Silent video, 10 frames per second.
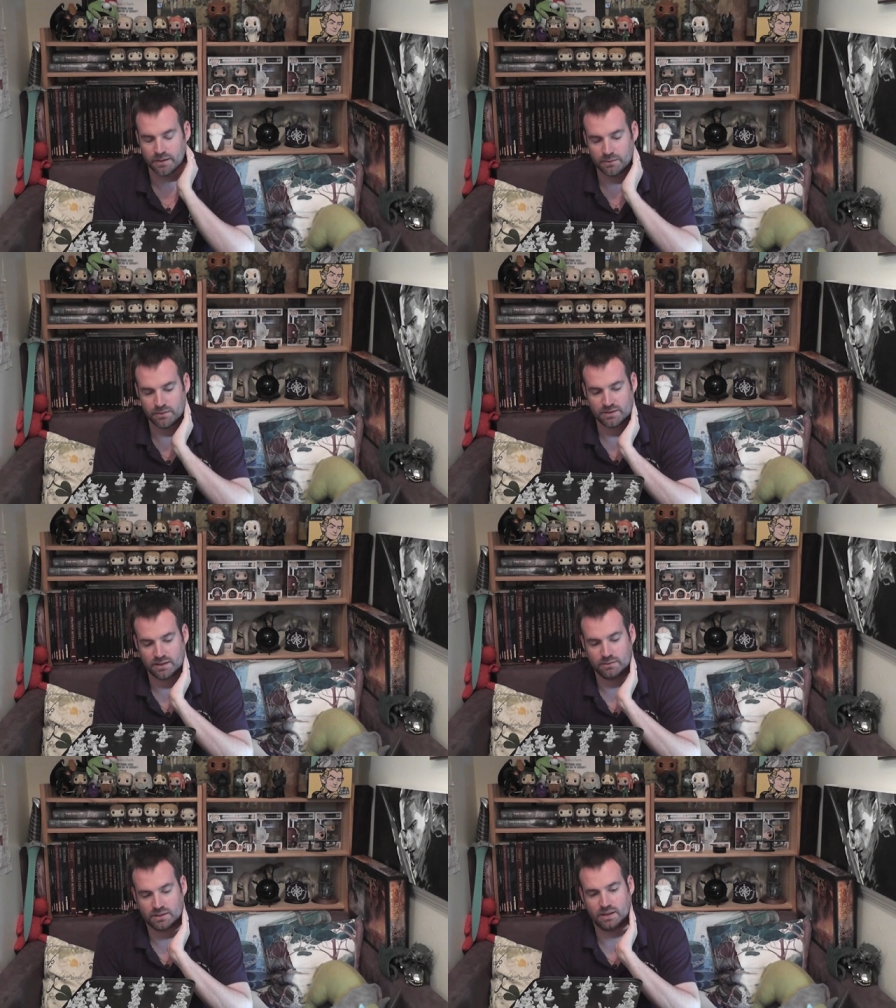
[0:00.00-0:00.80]
He was
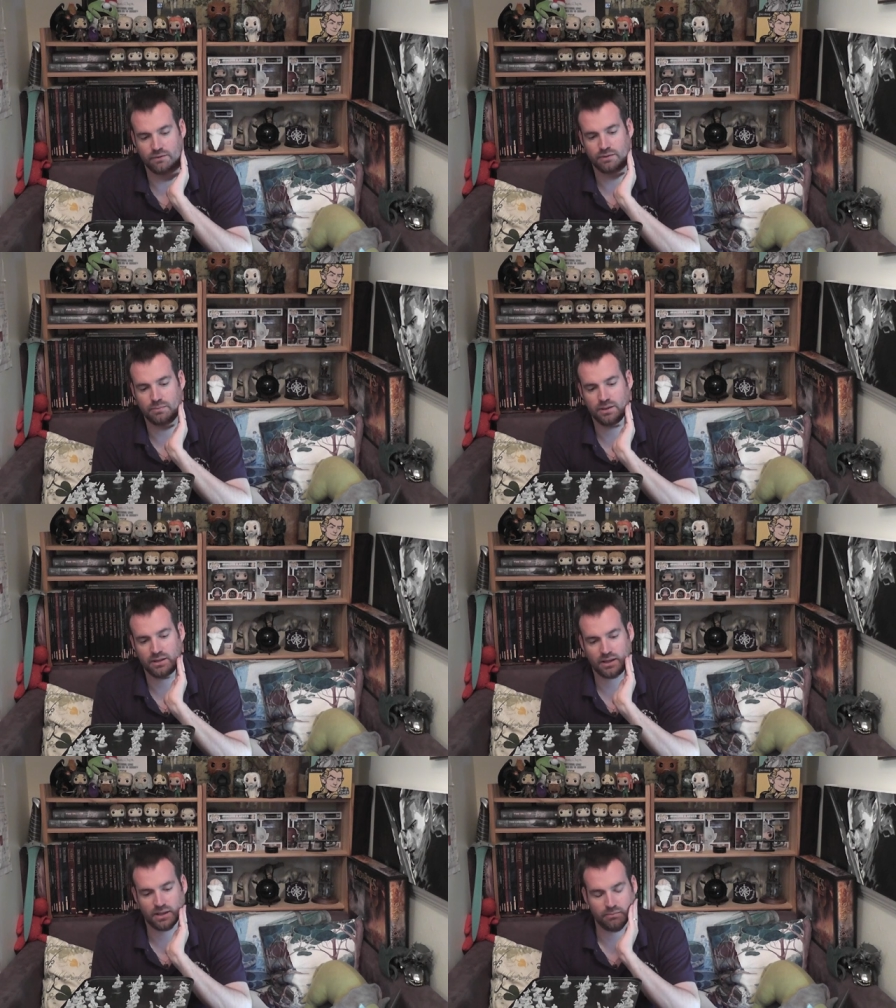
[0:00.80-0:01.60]
he was comfortably
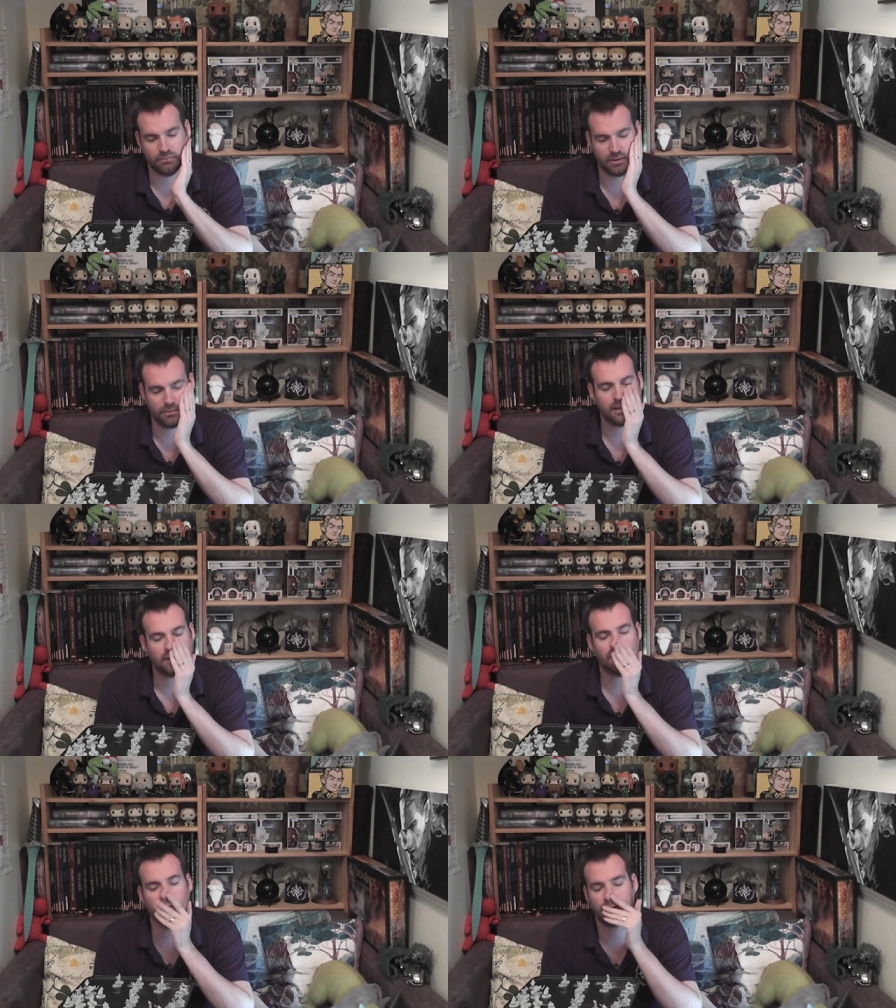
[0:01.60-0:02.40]
the um, the
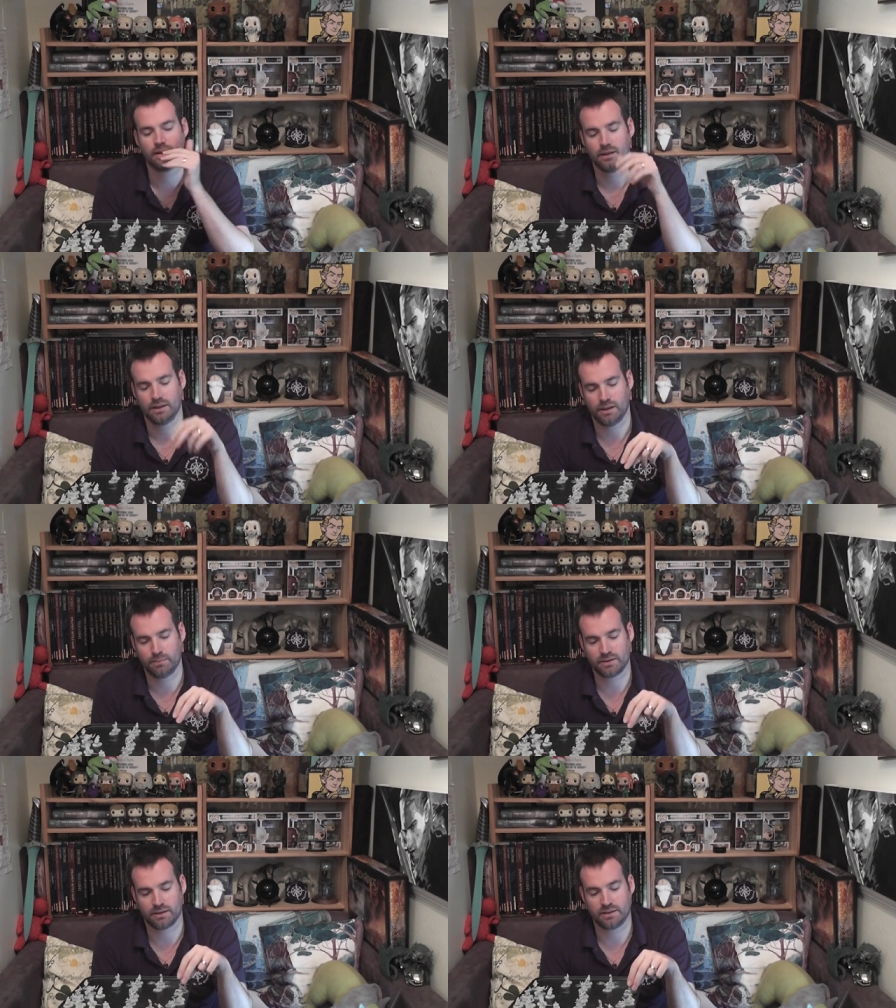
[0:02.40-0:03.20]
best choice. Uh,
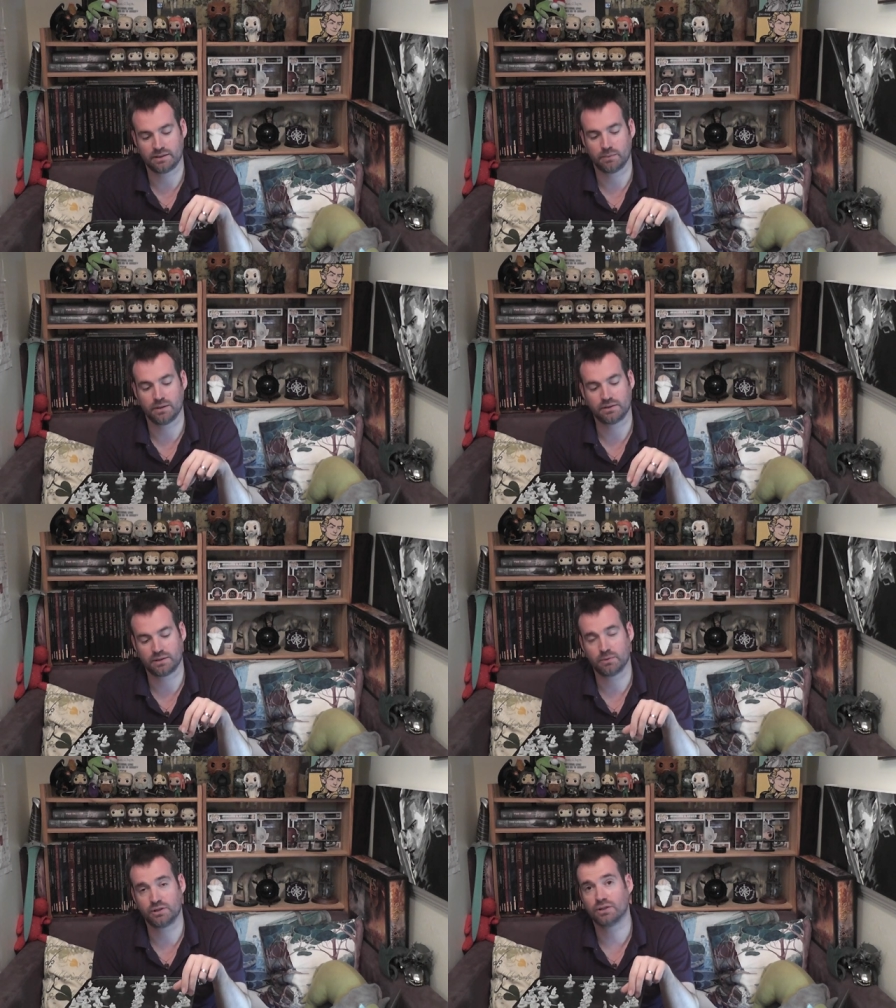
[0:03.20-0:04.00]
bizarrely, someone
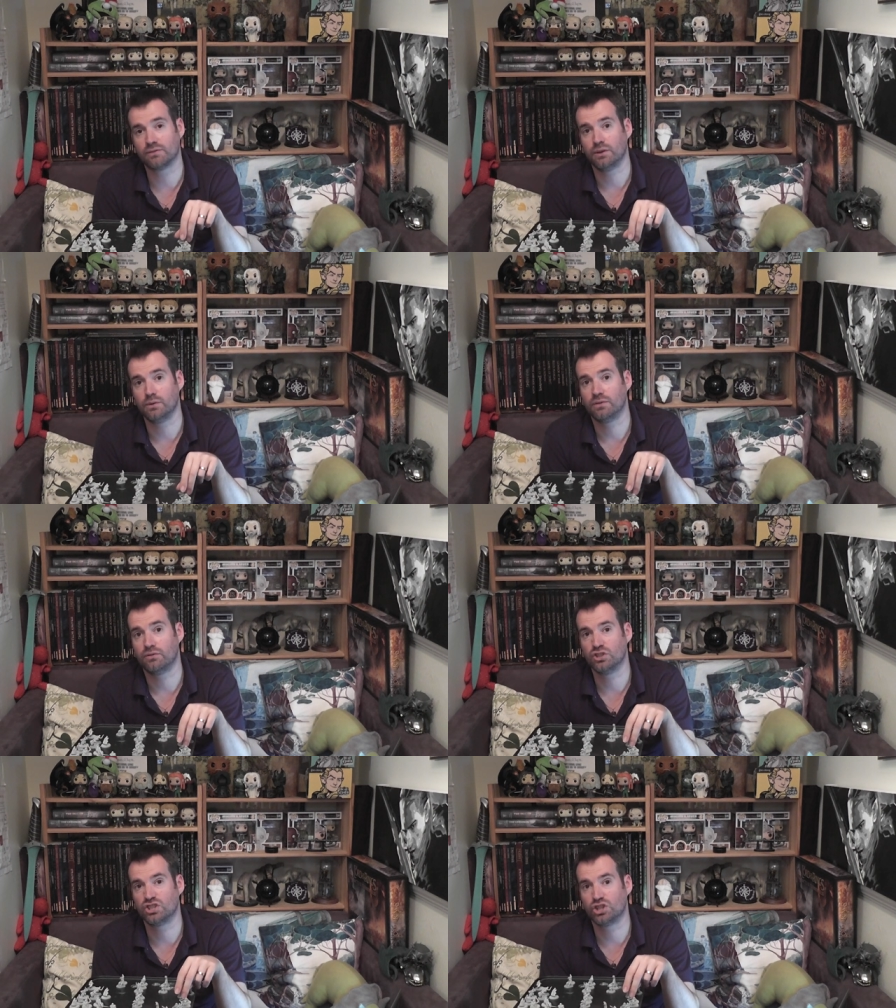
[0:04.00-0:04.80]
someone just voted
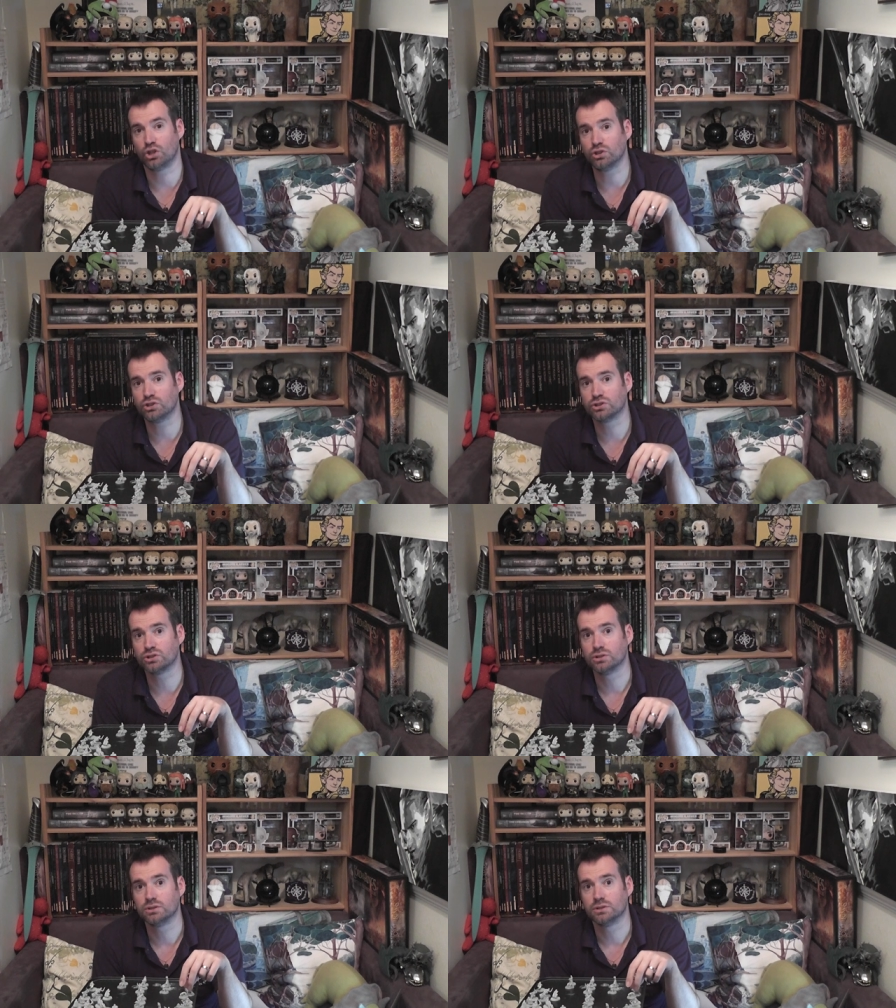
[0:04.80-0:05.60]
for his dogs.